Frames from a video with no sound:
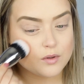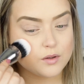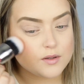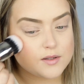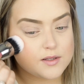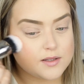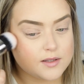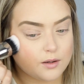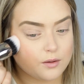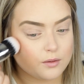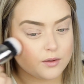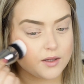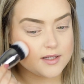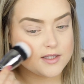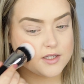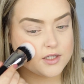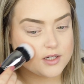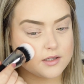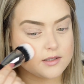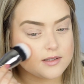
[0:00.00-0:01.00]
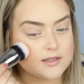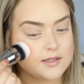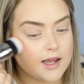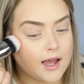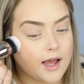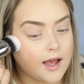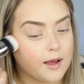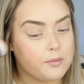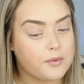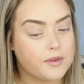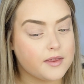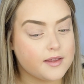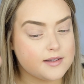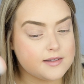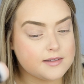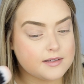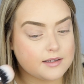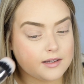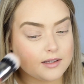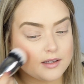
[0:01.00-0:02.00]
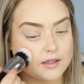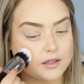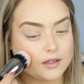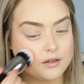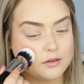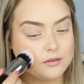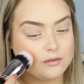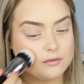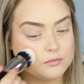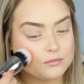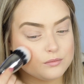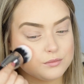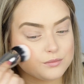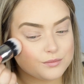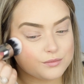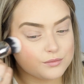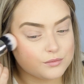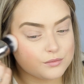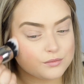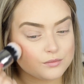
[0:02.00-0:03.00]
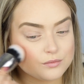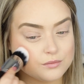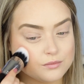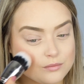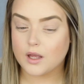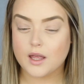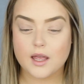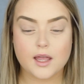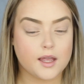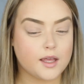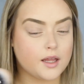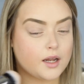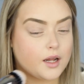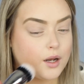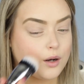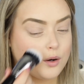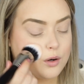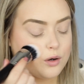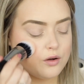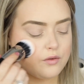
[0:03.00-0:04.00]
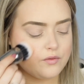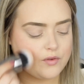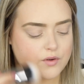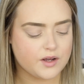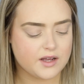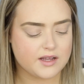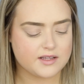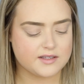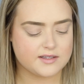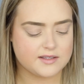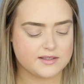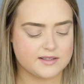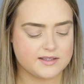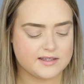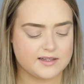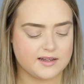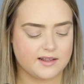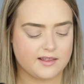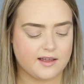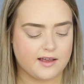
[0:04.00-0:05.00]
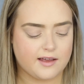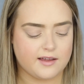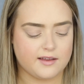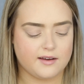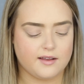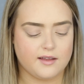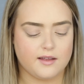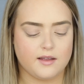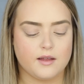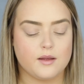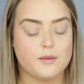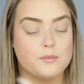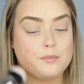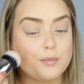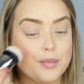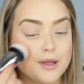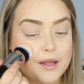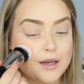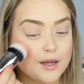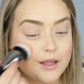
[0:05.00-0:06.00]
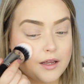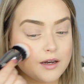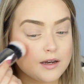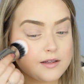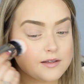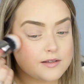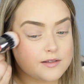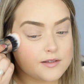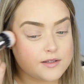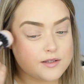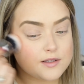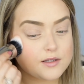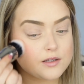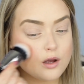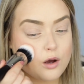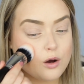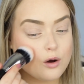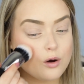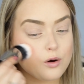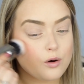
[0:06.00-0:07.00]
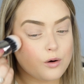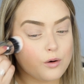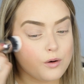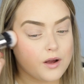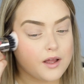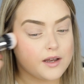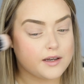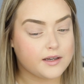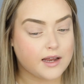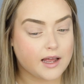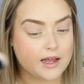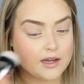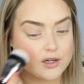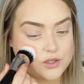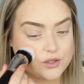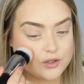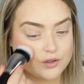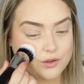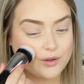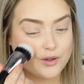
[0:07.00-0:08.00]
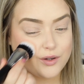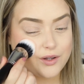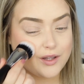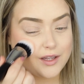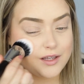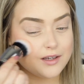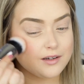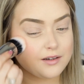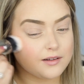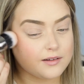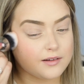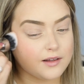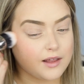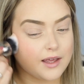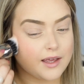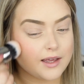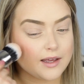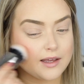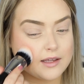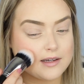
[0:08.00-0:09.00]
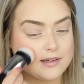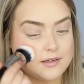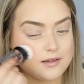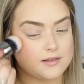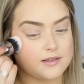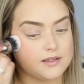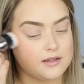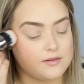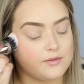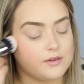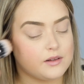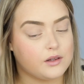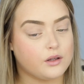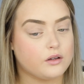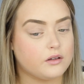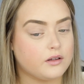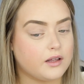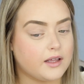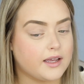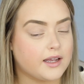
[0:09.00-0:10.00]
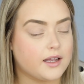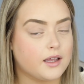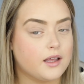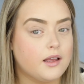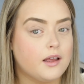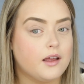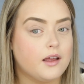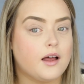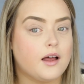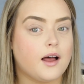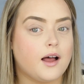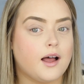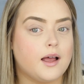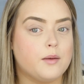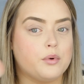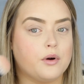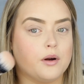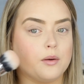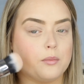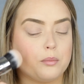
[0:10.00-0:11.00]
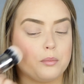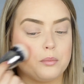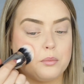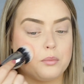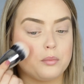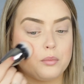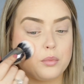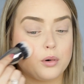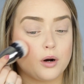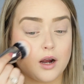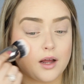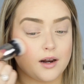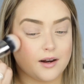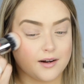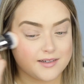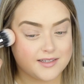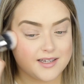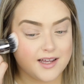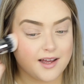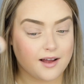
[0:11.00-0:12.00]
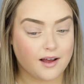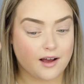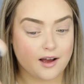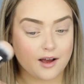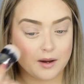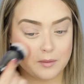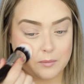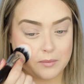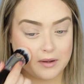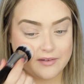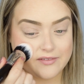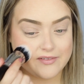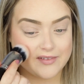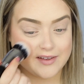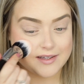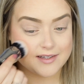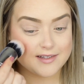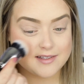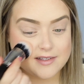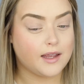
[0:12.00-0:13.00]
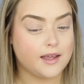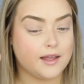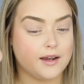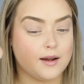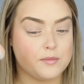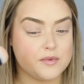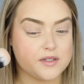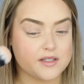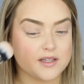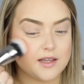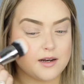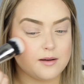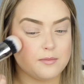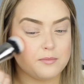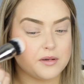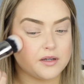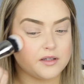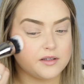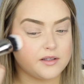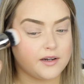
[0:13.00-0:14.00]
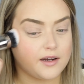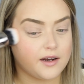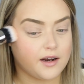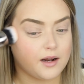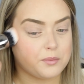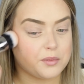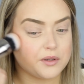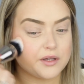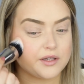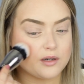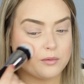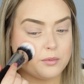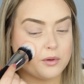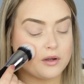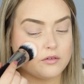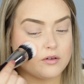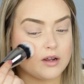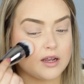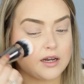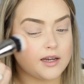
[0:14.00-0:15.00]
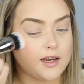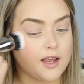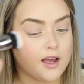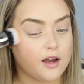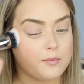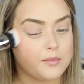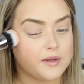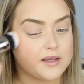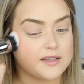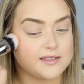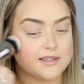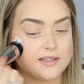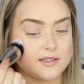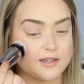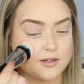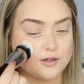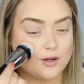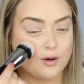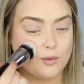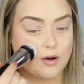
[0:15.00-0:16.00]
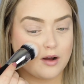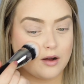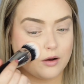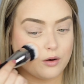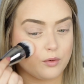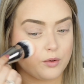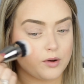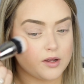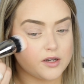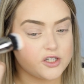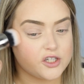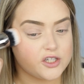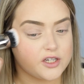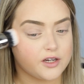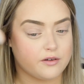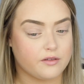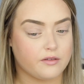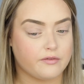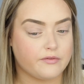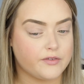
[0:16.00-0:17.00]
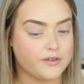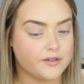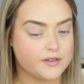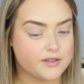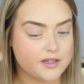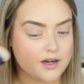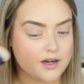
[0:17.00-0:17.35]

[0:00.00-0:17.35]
So let's just tap this in. And I don't know if you guys can see that, but it is so natural looking. Like, it doesn't even look like I put product on my face. And I'm just kind of building it up a little bit right now because it did go on quite sheer the first